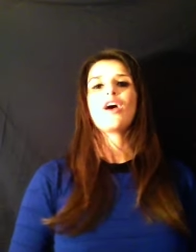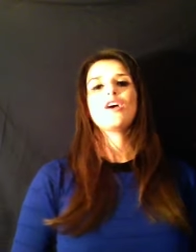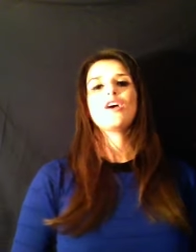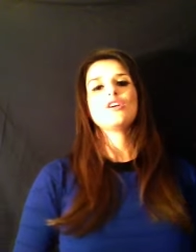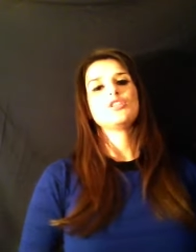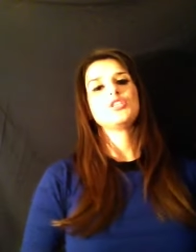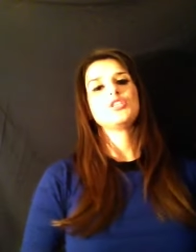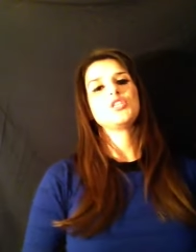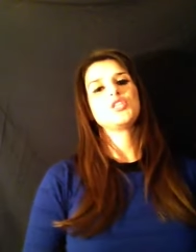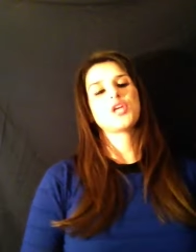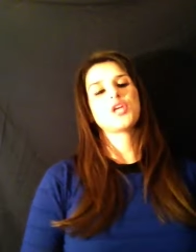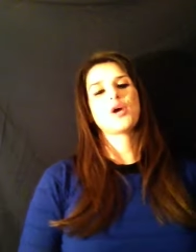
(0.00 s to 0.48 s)

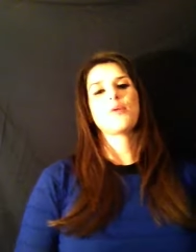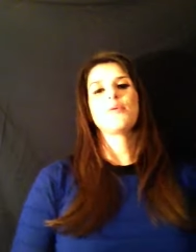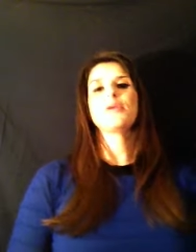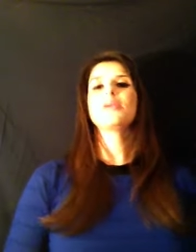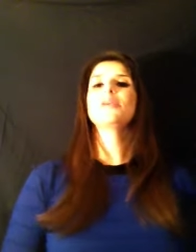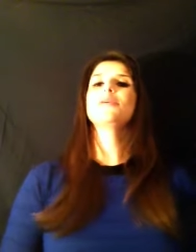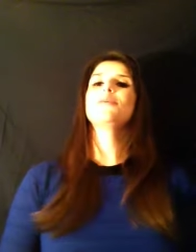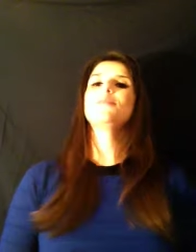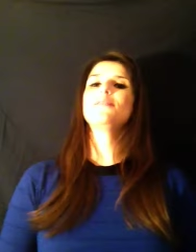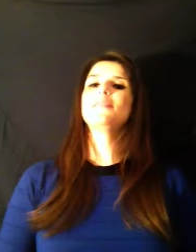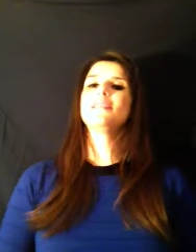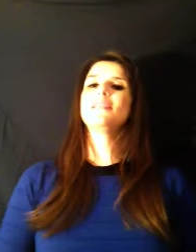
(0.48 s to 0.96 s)

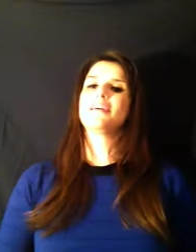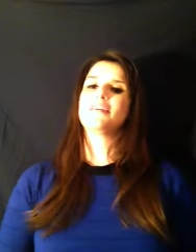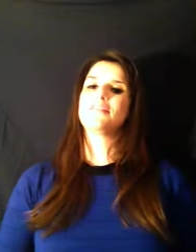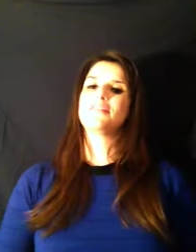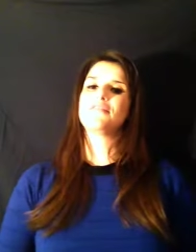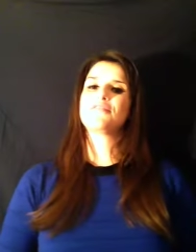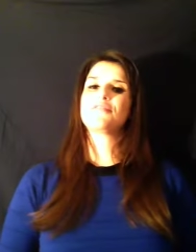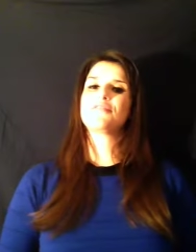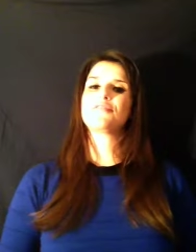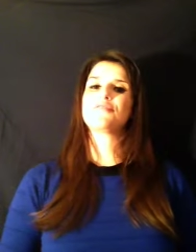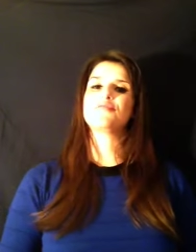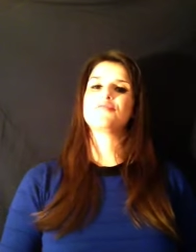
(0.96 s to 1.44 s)
Showing your
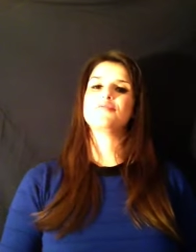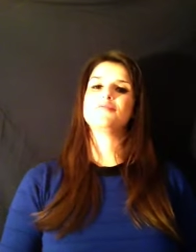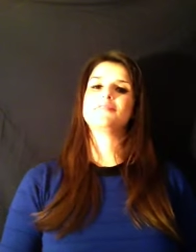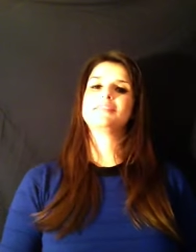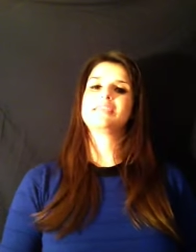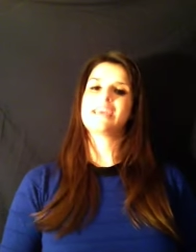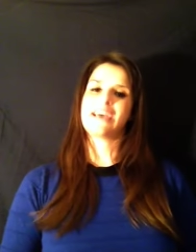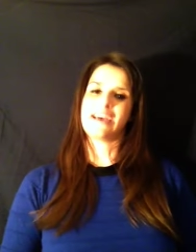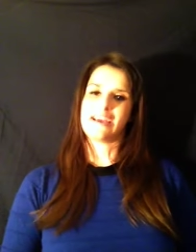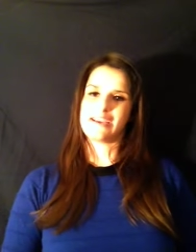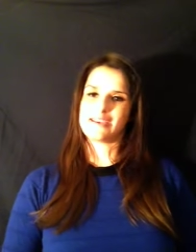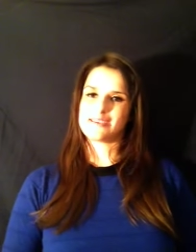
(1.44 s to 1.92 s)
love through
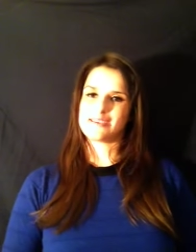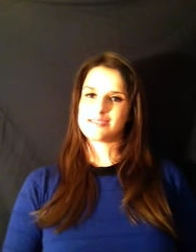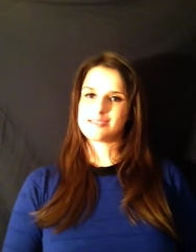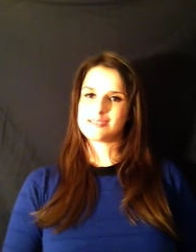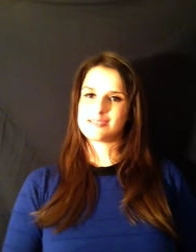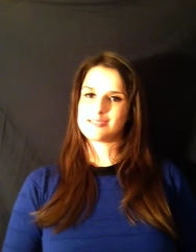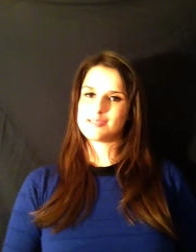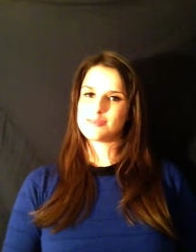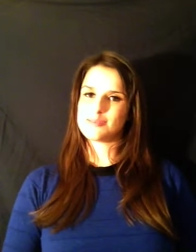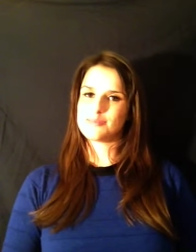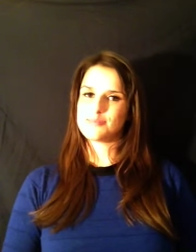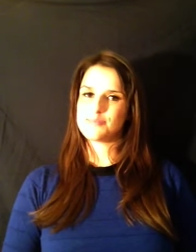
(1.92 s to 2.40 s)

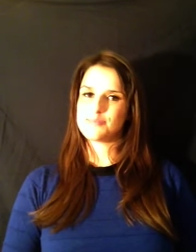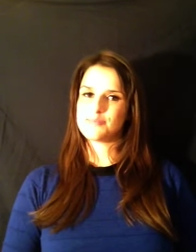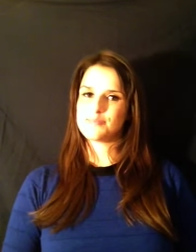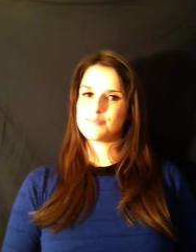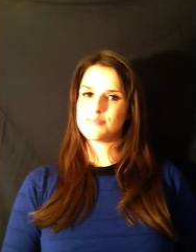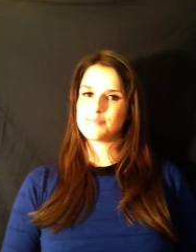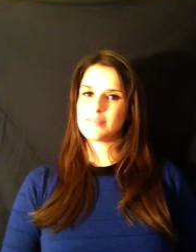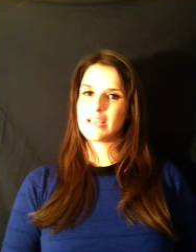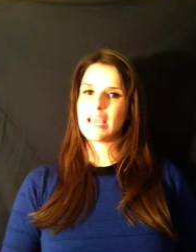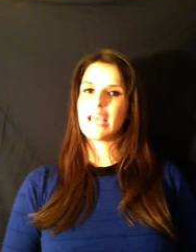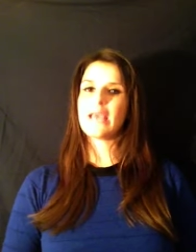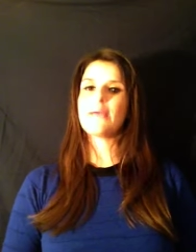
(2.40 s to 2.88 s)
texts.
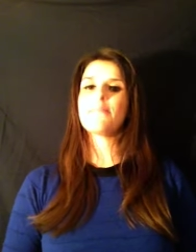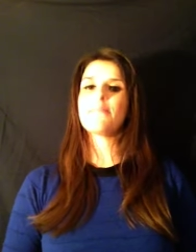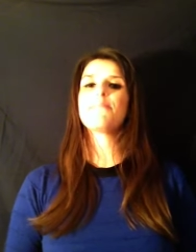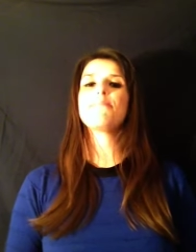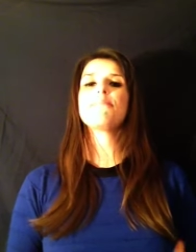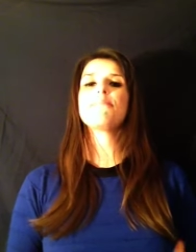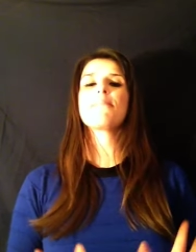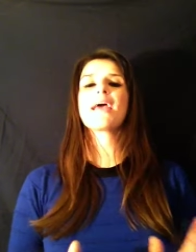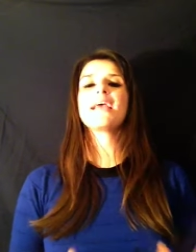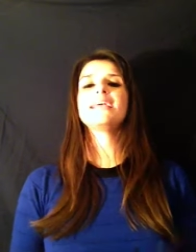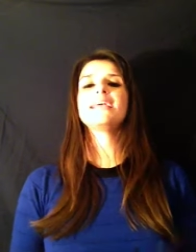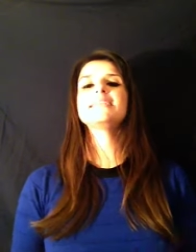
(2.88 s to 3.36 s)
It
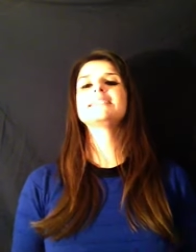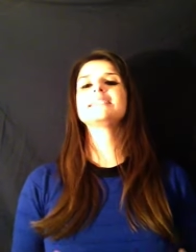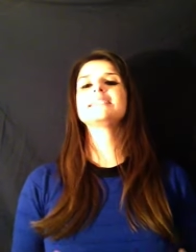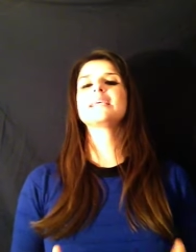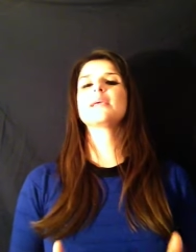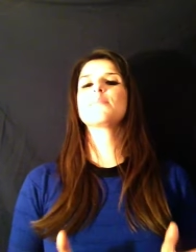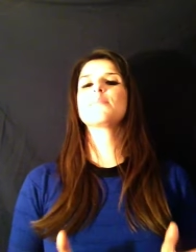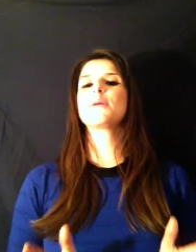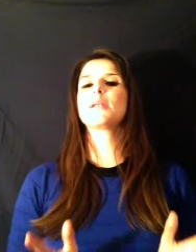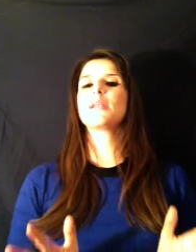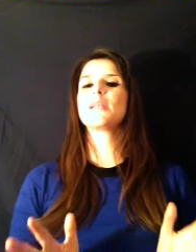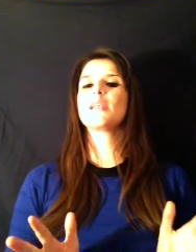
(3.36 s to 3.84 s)
may
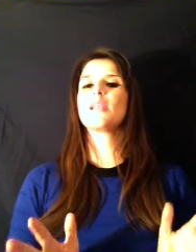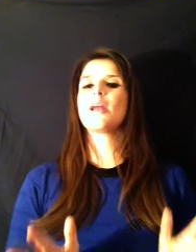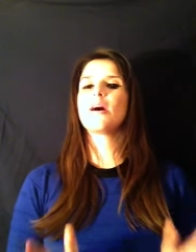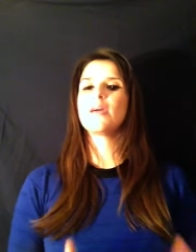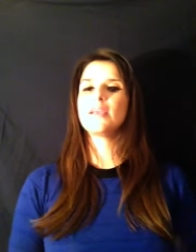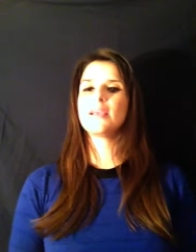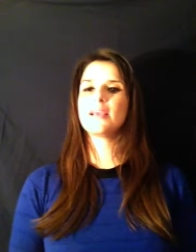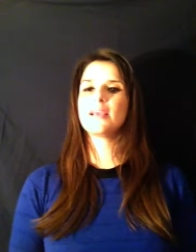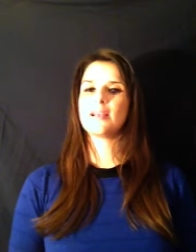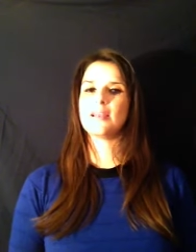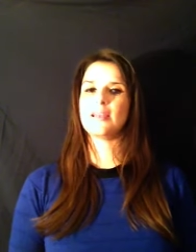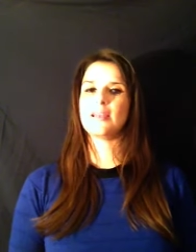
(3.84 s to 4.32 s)
seem
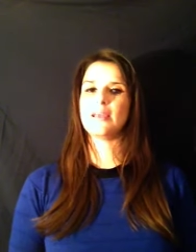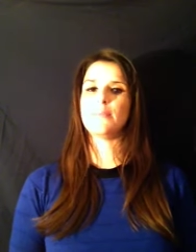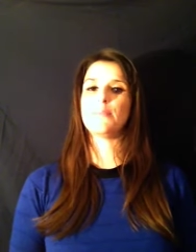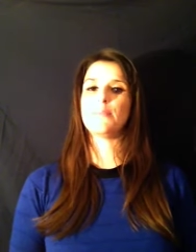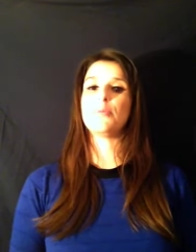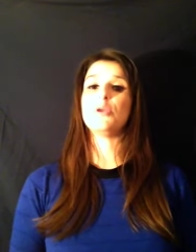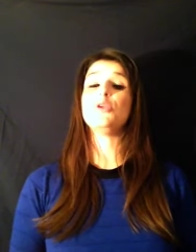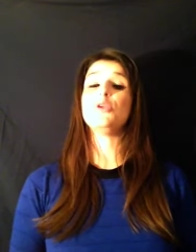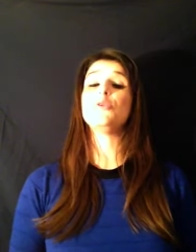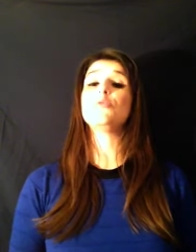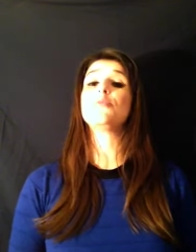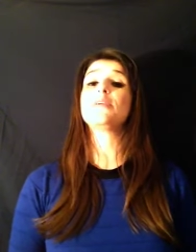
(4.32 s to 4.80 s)
unlikely,
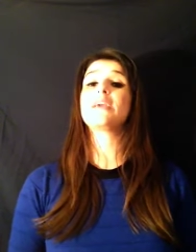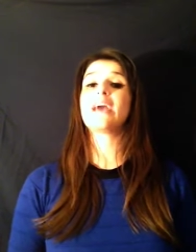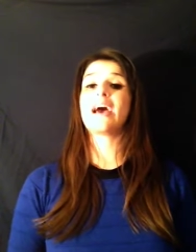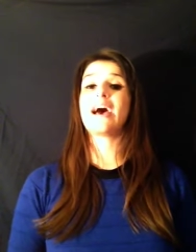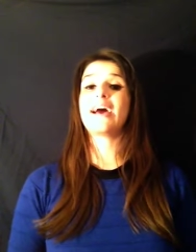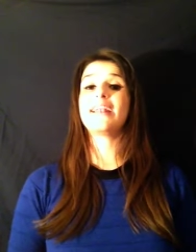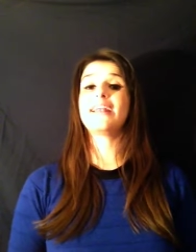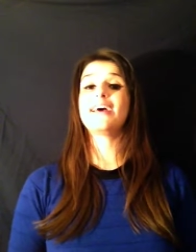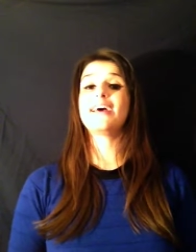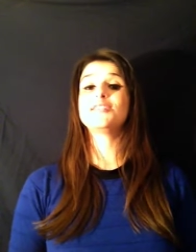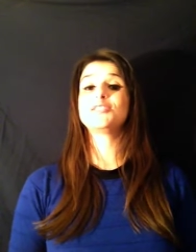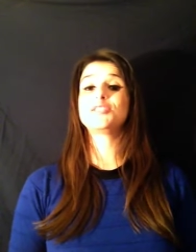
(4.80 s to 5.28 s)
but you
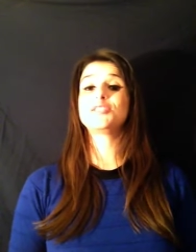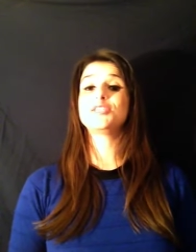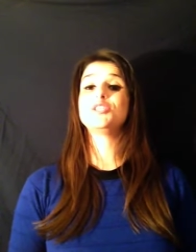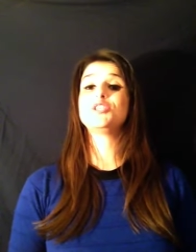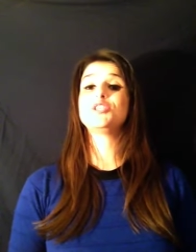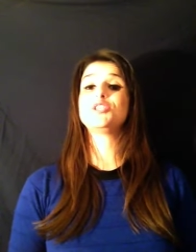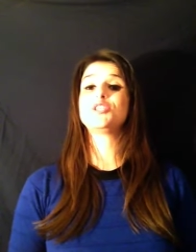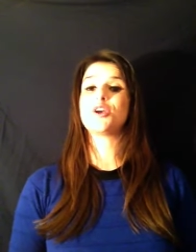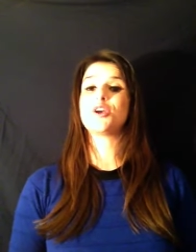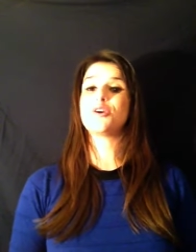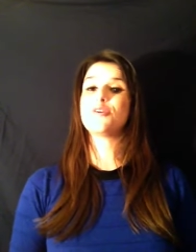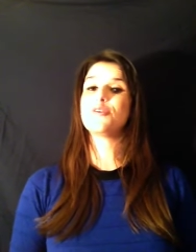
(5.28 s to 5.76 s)
can actually
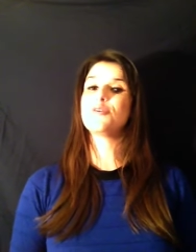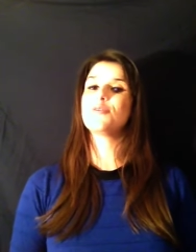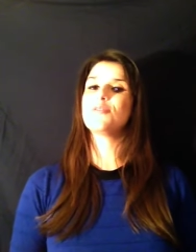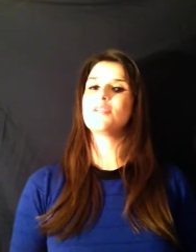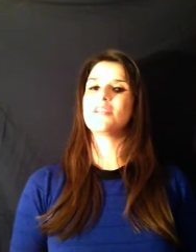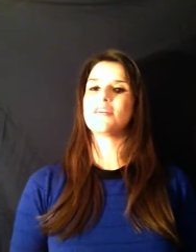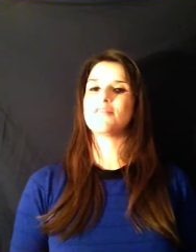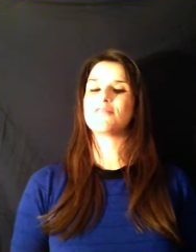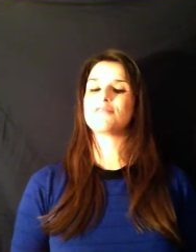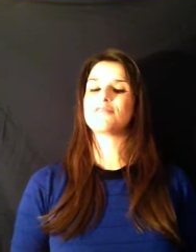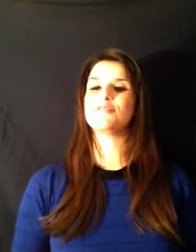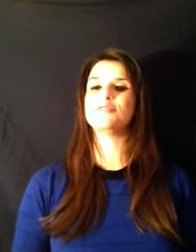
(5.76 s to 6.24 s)
show your
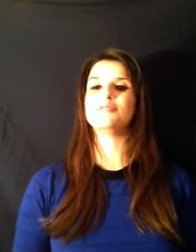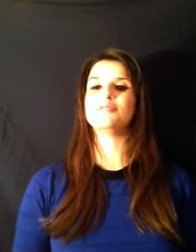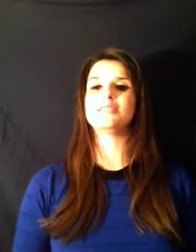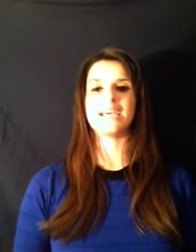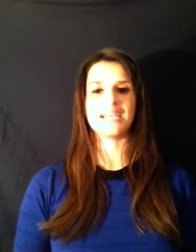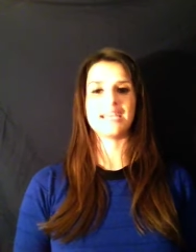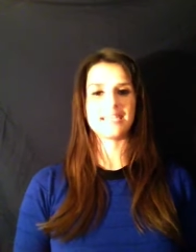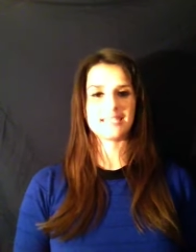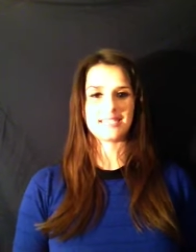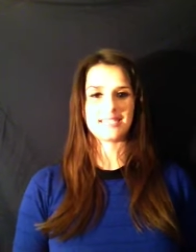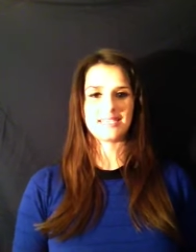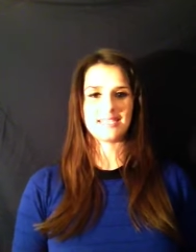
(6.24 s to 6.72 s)
love through
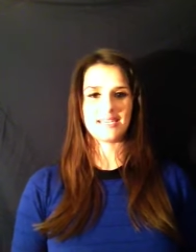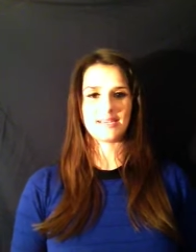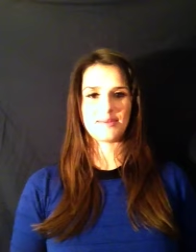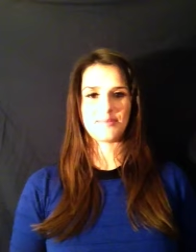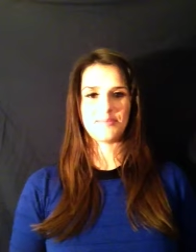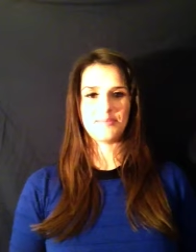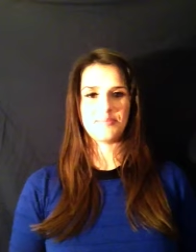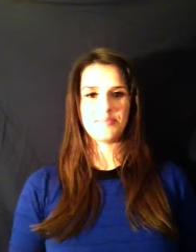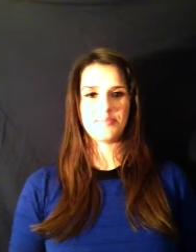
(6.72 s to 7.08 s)
texting.